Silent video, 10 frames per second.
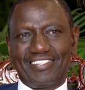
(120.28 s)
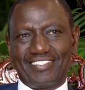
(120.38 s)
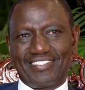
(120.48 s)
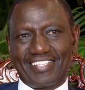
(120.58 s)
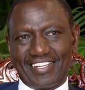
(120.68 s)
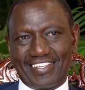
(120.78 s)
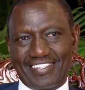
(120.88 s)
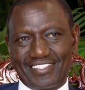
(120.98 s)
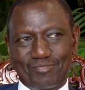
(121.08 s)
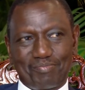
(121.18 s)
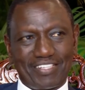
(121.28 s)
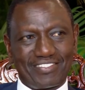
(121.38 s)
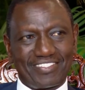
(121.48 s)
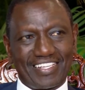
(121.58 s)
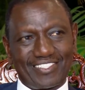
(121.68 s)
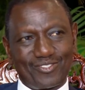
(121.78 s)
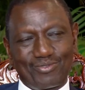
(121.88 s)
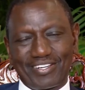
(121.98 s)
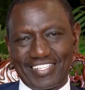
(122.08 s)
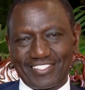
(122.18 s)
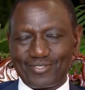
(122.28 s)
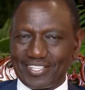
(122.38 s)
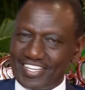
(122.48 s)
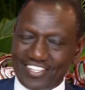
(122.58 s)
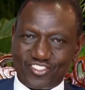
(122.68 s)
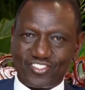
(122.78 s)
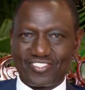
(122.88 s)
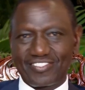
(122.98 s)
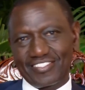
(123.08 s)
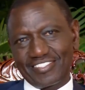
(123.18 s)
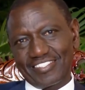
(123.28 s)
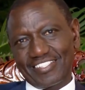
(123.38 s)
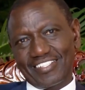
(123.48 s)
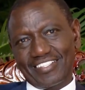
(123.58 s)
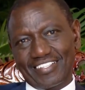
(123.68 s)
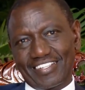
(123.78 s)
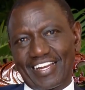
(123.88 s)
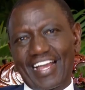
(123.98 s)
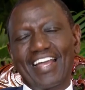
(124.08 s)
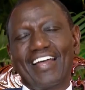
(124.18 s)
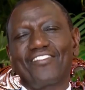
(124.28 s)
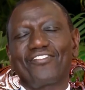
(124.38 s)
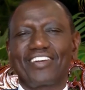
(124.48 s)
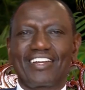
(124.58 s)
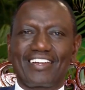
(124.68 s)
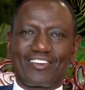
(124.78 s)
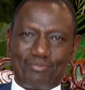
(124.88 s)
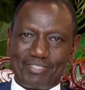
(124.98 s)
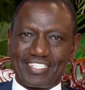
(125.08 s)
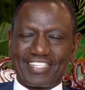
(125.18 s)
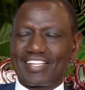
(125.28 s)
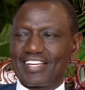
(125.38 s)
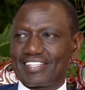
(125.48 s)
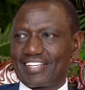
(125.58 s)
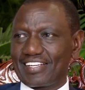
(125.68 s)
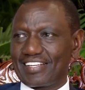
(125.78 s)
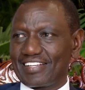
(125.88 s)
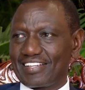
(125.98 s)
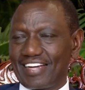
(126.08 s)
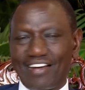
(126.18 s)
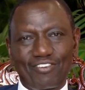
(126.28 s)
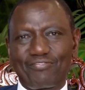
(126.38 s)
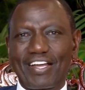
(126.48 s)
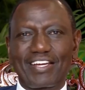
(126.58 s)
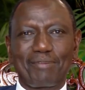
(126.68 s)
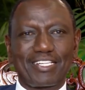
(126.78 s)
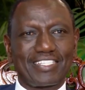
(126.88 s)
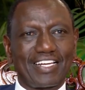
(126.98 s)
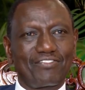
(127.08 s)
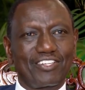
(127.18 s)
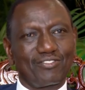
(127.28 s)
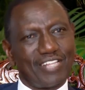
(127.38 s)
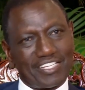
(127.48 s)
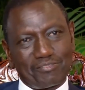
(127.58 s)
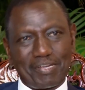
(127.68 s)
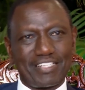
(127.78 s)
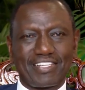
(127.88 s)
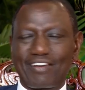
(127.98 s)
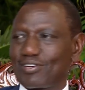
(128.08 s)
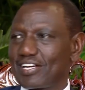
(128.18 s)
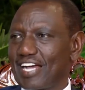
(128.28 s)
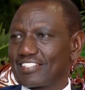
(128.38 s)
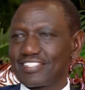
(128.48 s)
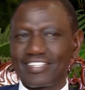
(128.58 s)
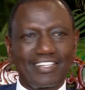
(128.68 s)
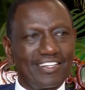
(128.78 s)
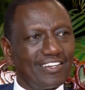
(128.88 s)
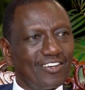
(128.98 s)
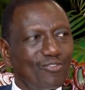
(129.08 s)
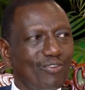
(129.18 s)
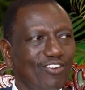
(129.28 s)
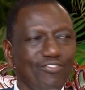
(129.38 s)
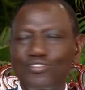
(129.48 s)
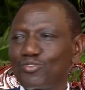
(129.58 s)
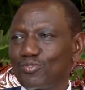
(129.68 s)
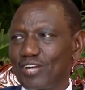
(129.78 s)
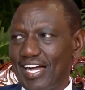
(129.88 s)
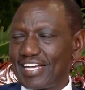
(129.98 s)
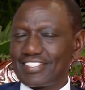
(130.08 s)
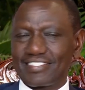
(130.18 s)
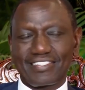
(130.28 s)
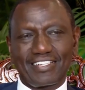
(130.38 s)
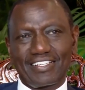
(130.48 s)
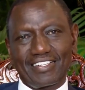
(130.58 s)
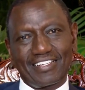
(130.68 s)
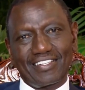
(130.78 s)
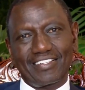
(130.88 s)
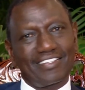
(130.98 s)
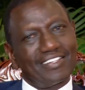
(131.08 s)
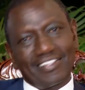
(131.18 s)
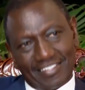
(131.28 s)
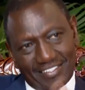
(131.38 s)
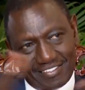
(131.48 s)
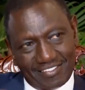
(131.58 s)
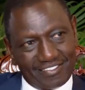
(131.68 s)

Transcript: is the space that you want us to engage. And I have committed that I will find myself into that space. I will ask one of you guys in